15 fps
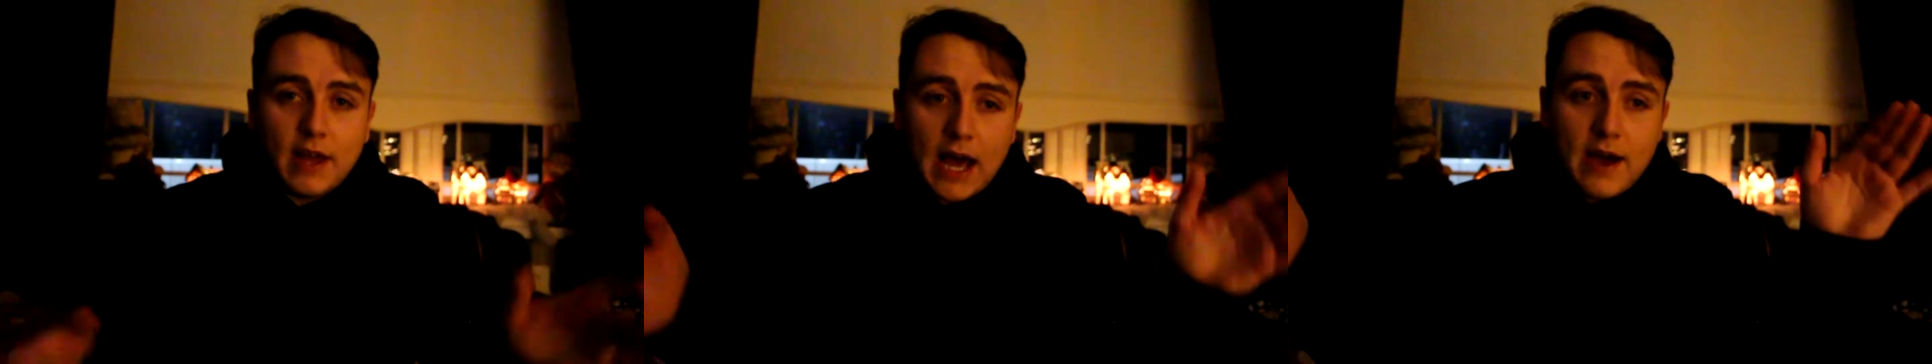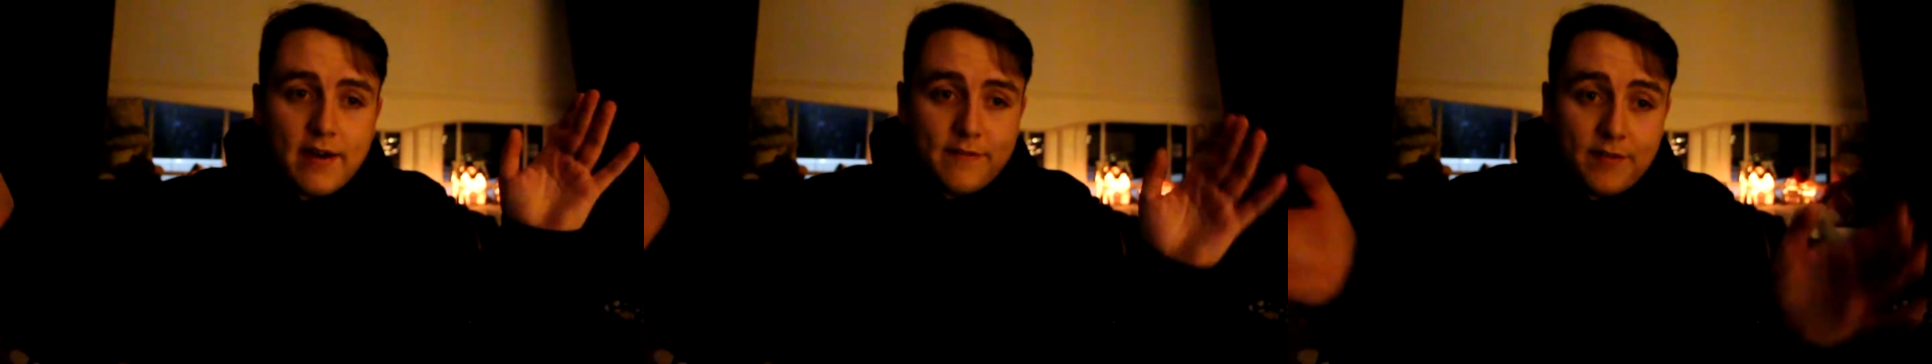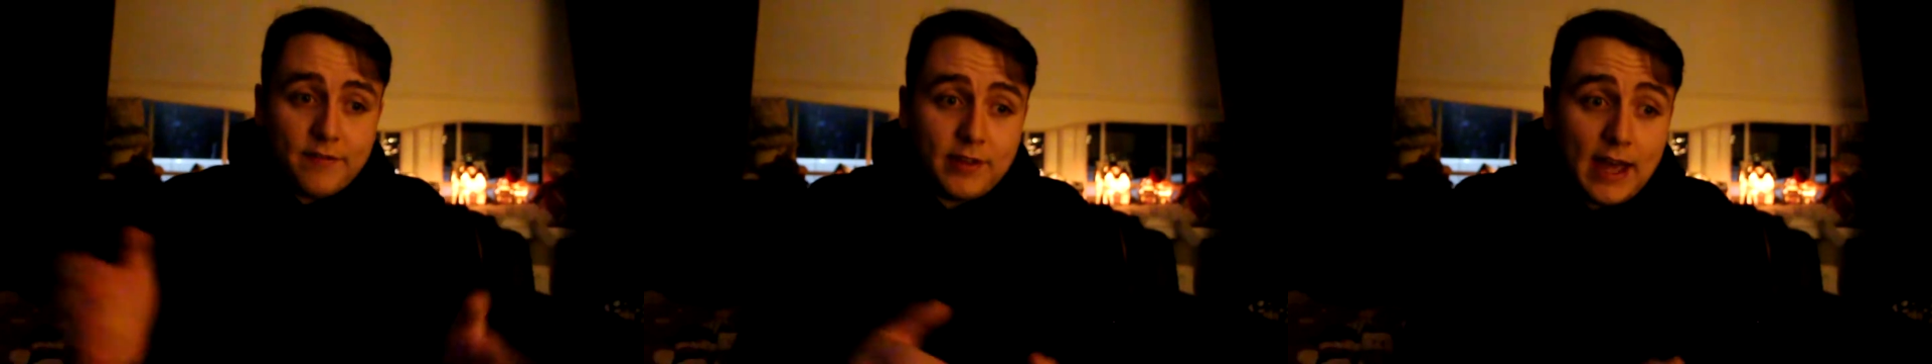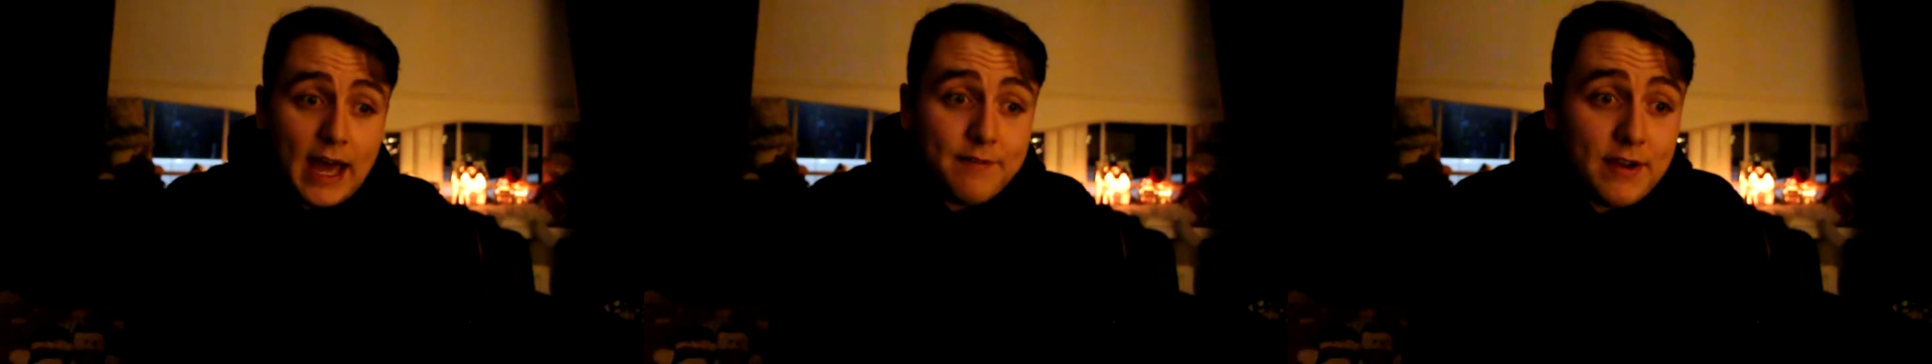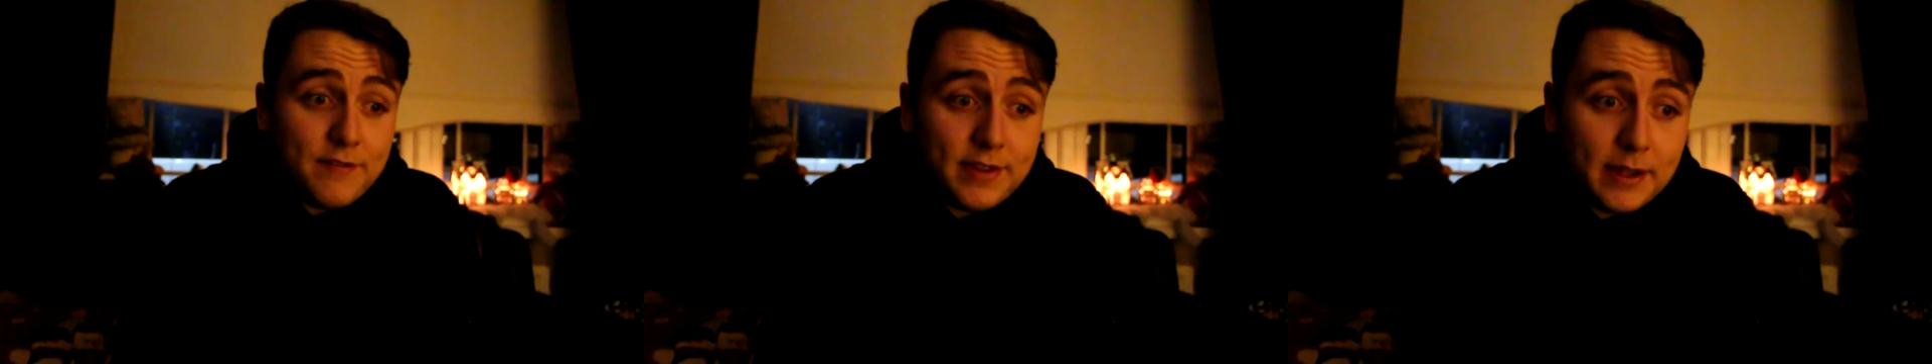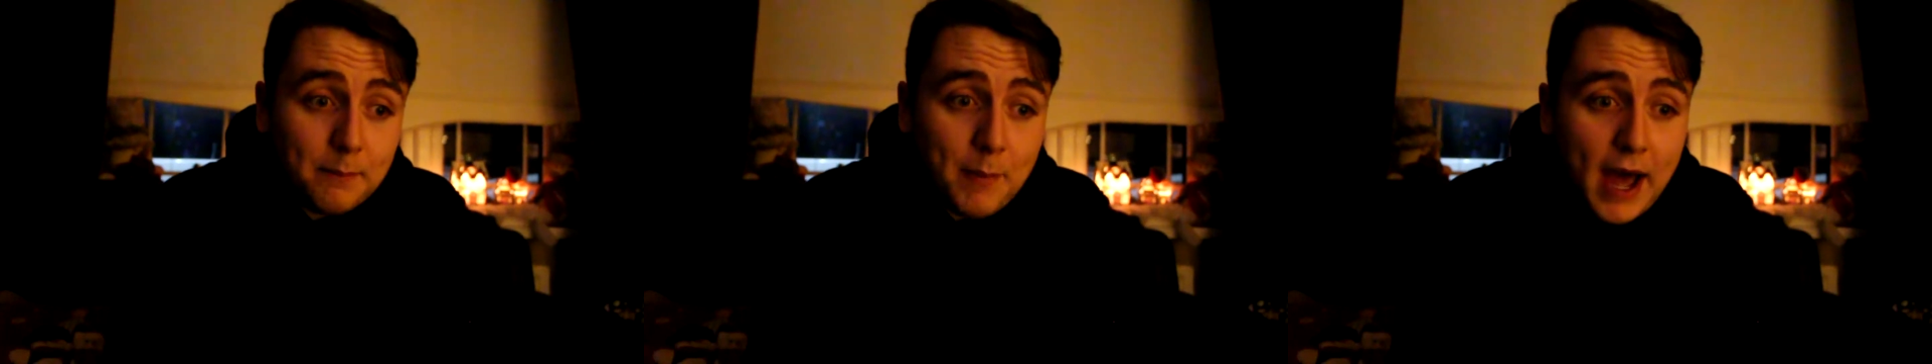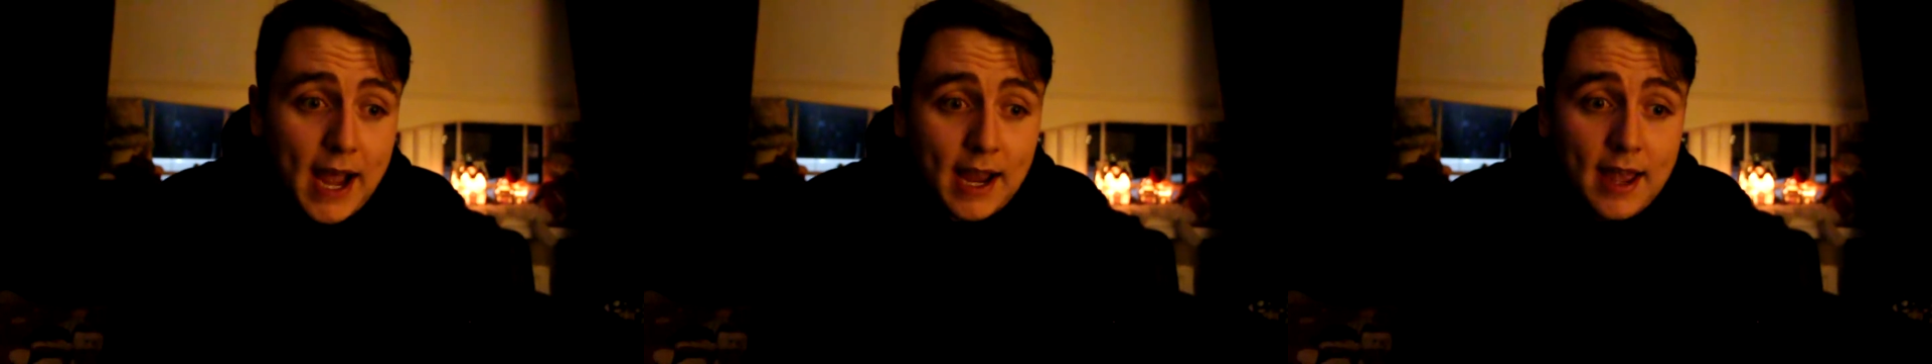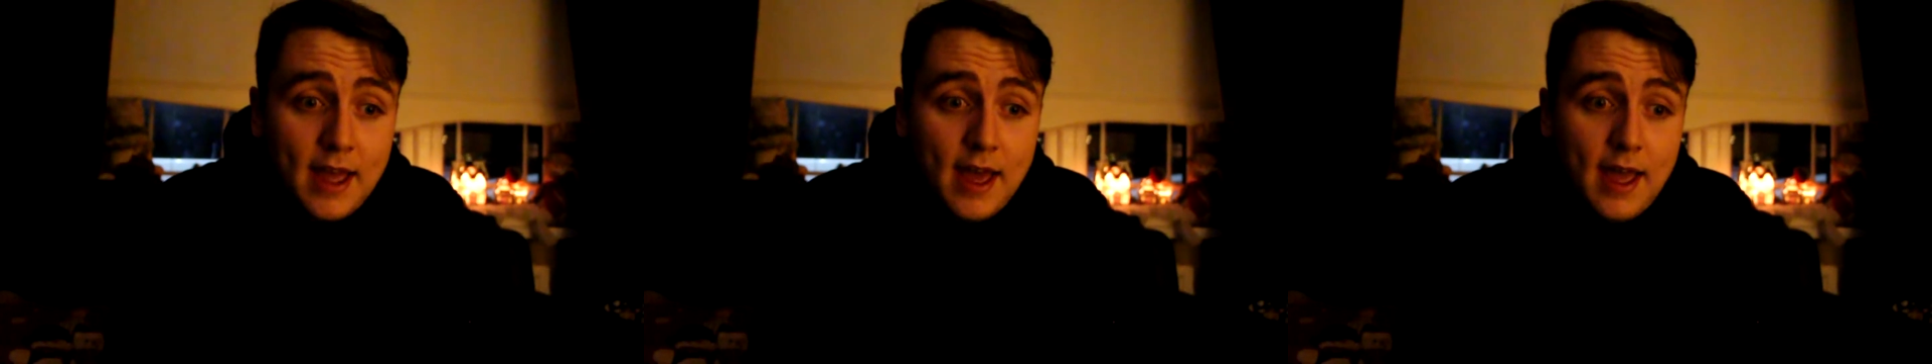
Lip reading: I have everything back.